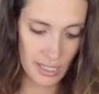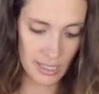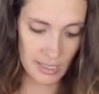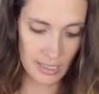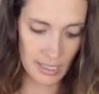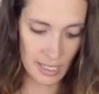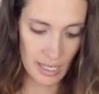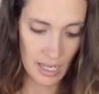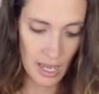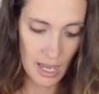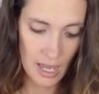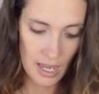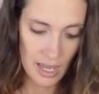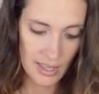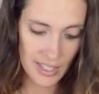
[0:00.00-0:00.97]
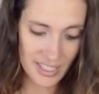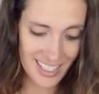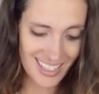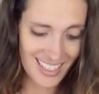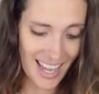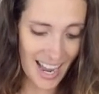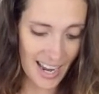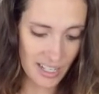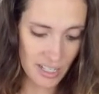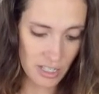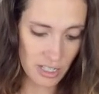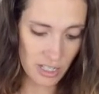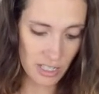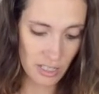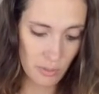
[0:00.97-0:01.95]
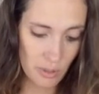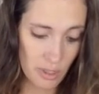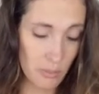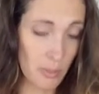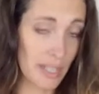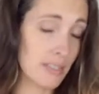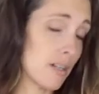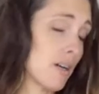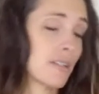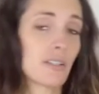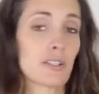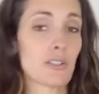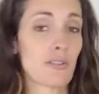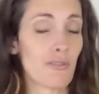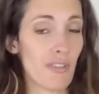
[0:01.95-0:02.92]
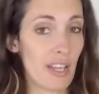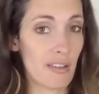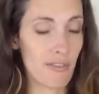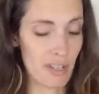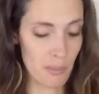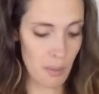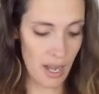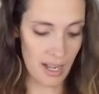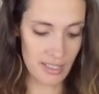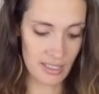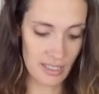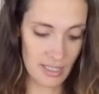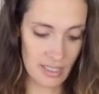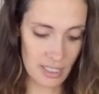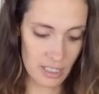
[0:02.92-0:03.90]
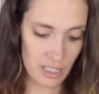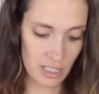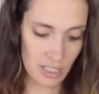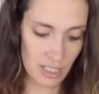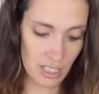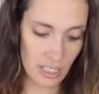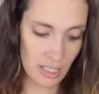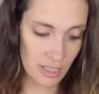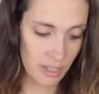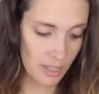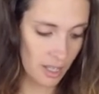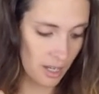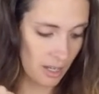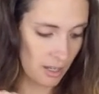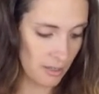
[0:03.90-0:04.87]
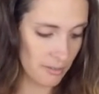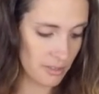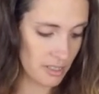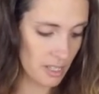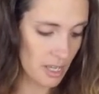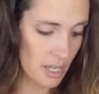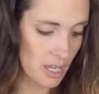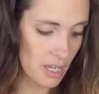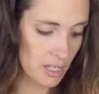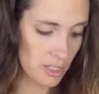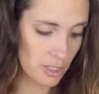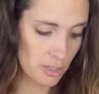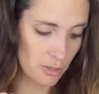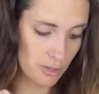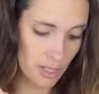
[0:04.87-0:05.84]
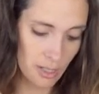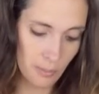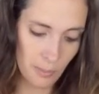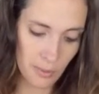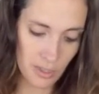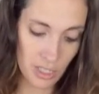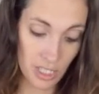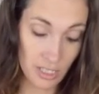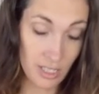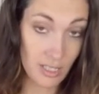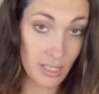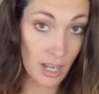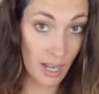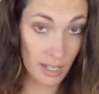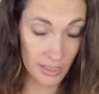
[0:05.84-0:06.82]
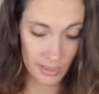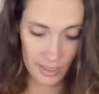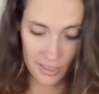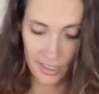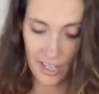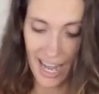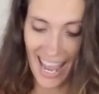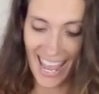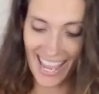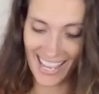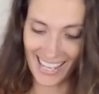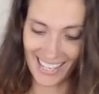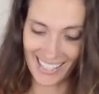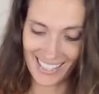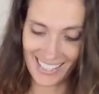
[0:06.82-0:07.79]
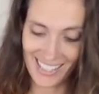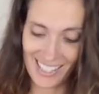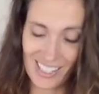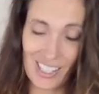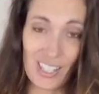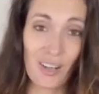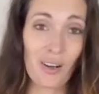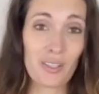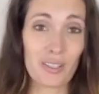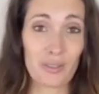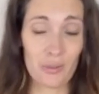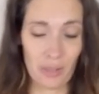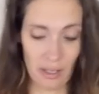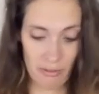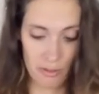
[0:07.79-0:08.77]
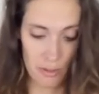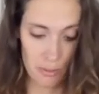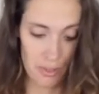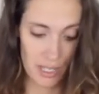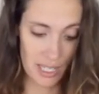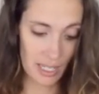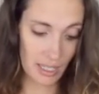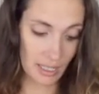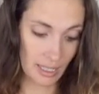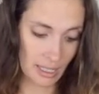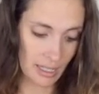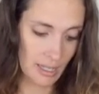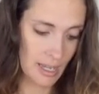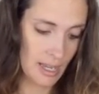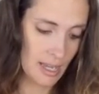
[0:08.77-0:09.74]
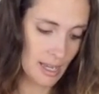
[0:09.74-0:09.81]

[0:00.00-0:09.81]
easy. This is actually one of my daughter's favorite pasta dishes. She loves shrimp. She's a toddler, and she also loves zucchini.